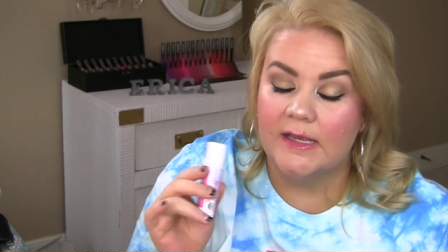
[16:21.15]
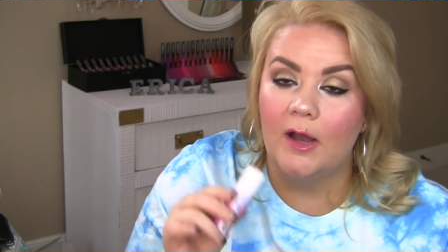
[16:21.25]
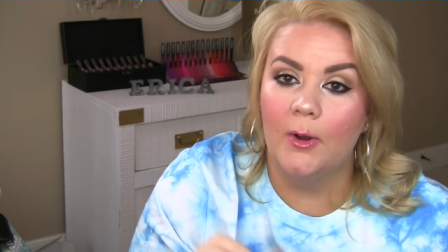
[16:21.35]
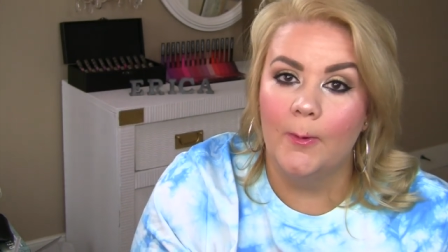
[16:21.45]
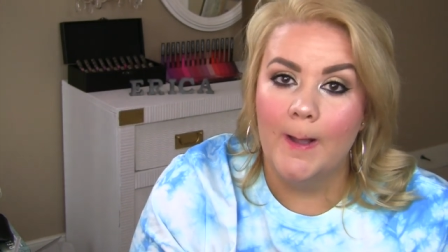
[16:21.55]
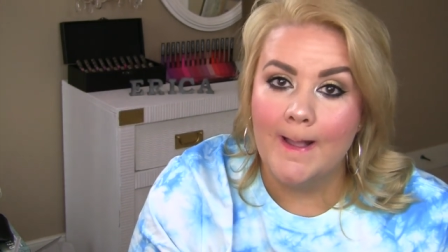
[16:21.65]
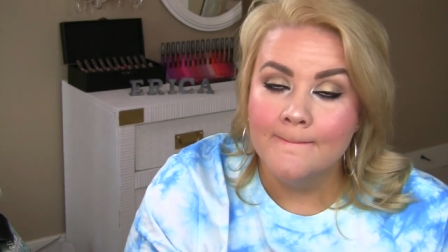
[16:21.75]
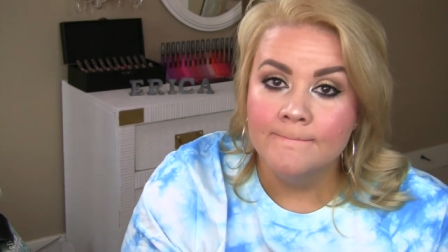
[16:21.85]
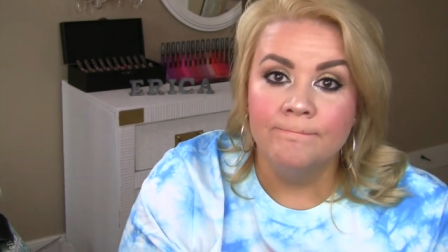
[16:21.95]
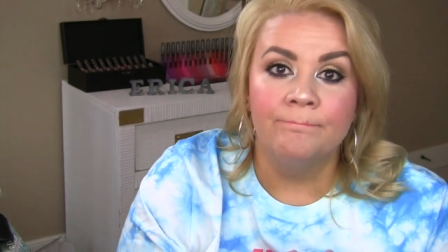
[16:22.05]
So
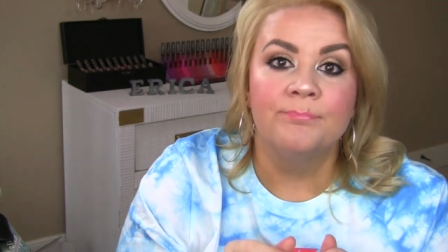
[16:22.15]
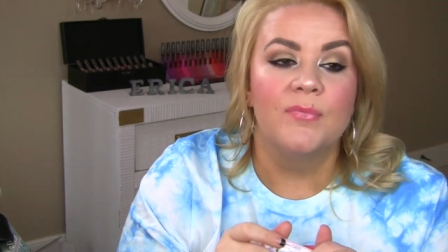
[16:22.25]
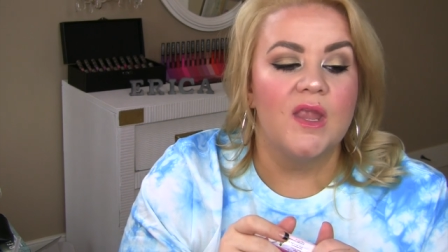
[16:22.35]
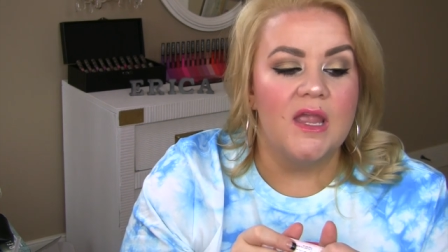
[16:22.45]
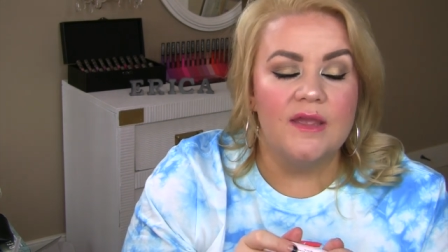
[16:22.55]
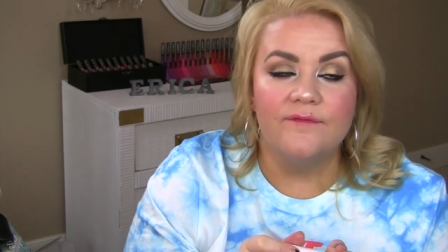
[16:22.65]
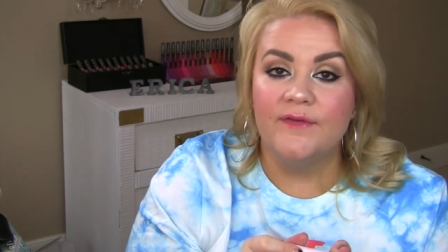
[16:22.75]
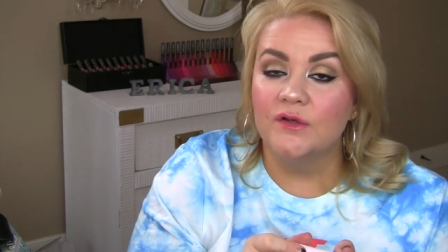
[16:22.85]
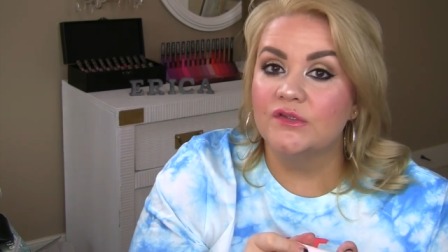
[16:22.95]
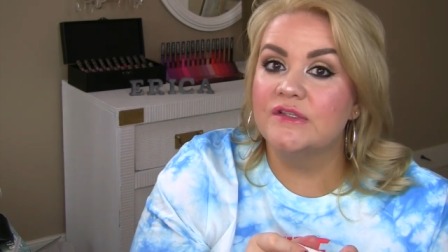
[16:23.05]
it
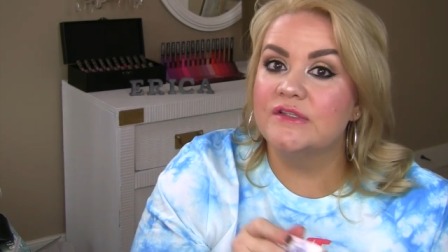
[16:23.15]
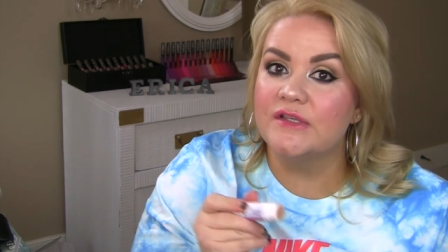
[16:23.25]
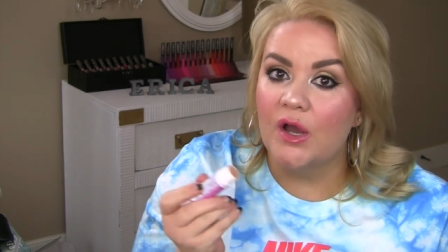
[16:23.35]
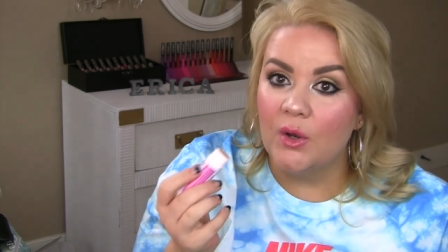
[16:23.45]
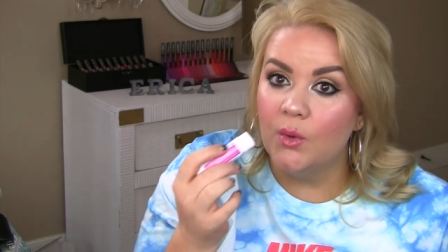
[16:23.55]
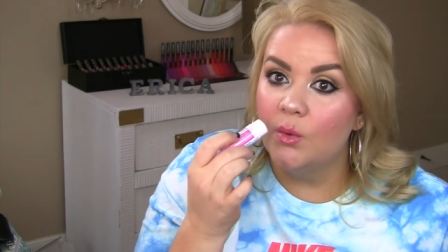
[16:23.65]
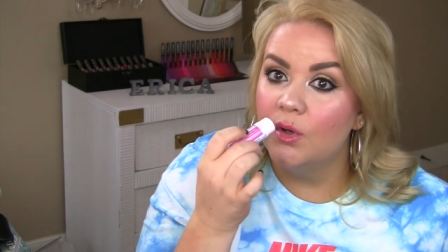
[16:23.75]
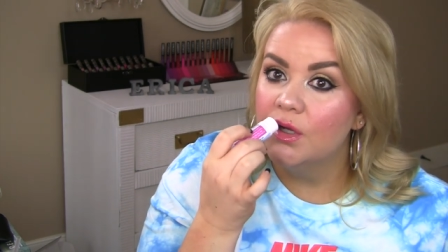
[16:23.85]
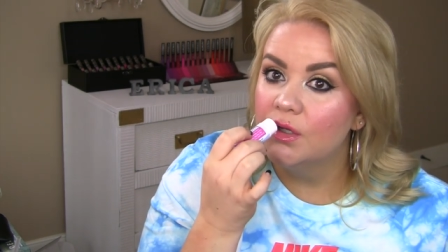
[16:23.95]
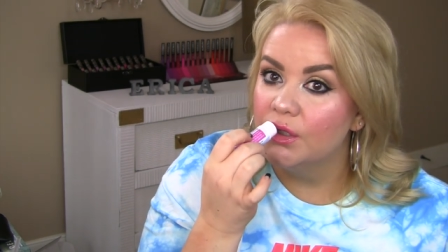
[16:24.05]
feels
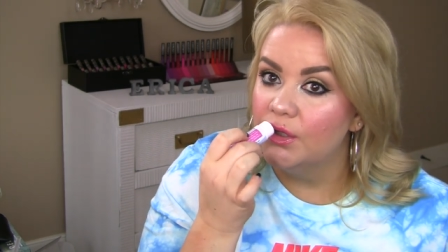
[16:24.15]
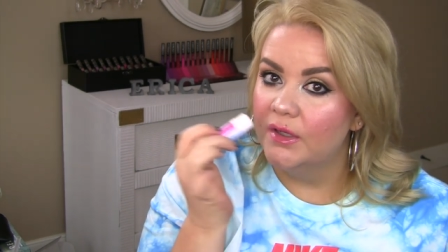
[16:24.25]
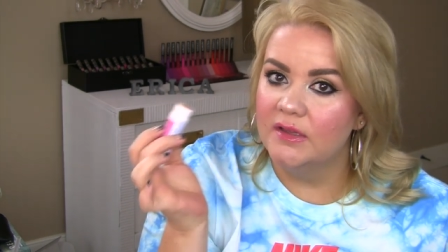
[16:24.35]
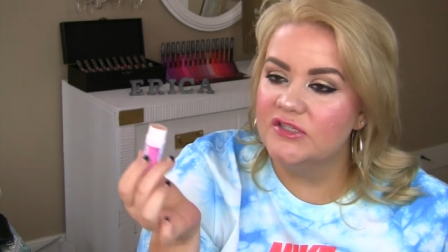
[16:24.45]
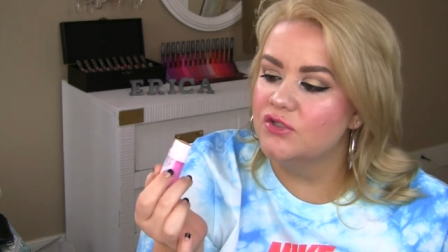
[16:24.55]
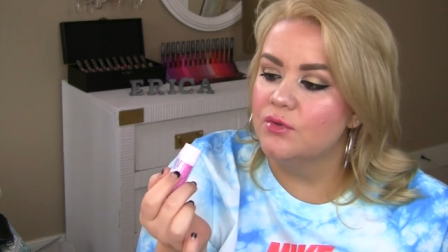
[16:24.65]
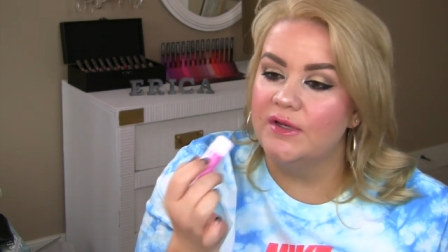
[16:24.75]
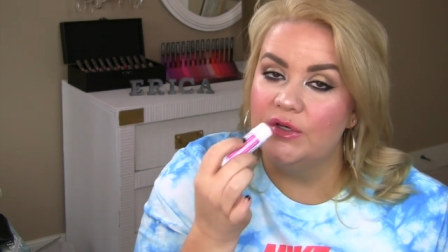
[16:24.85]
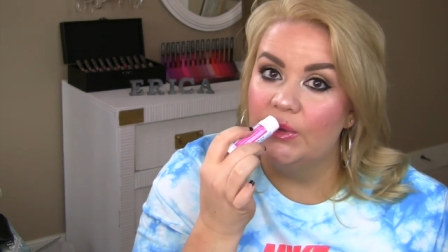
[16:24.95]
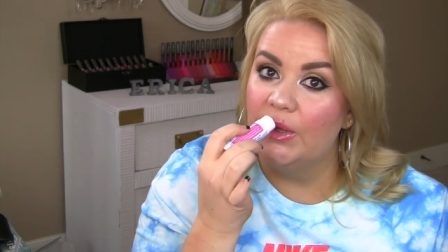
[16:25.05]
so good. Let's just go
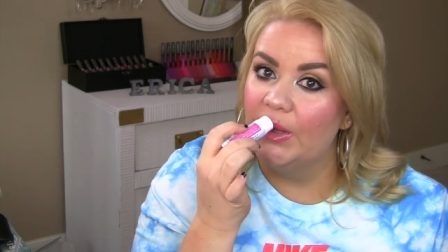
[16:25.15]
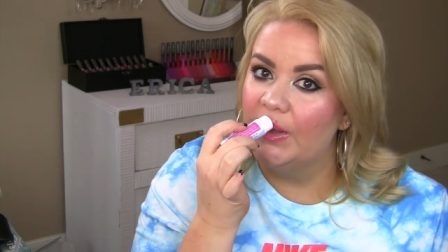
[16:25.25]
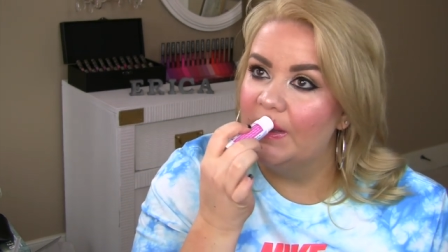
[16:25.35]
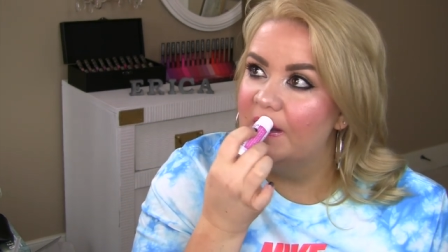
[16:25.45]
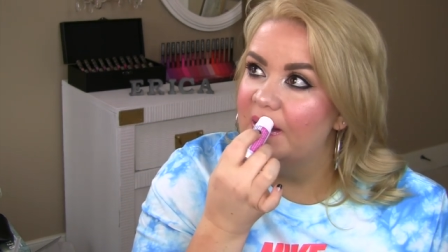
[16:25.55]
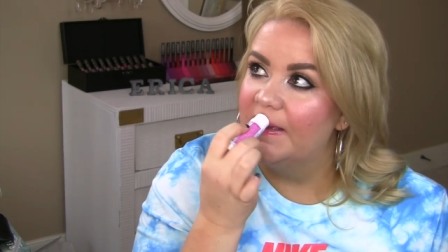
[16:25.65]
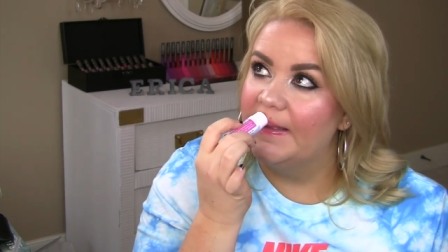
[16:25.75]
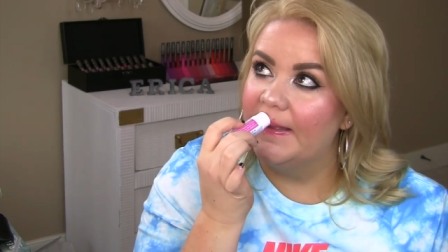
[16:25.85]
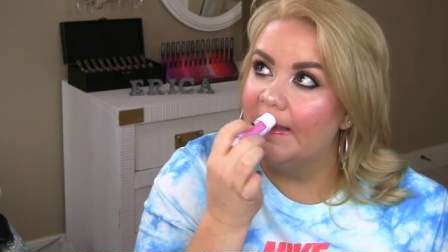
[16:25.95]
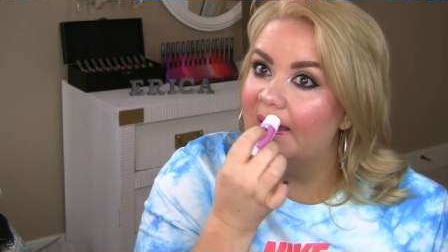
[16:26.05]
ahead and do it.
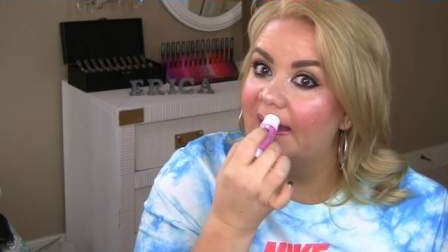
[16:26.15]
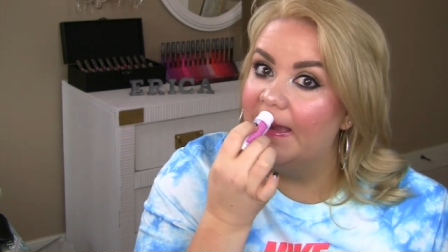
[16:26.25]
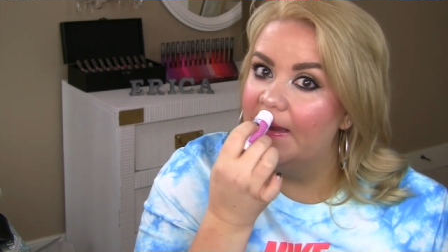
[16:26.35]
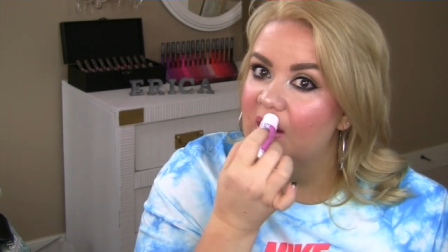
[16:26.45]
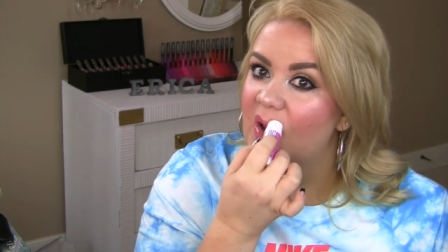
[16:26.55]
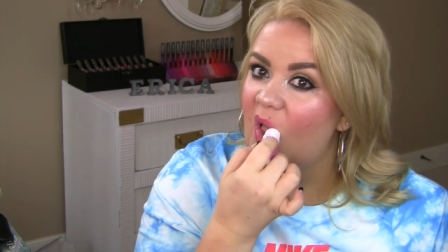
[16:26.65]
Yeah.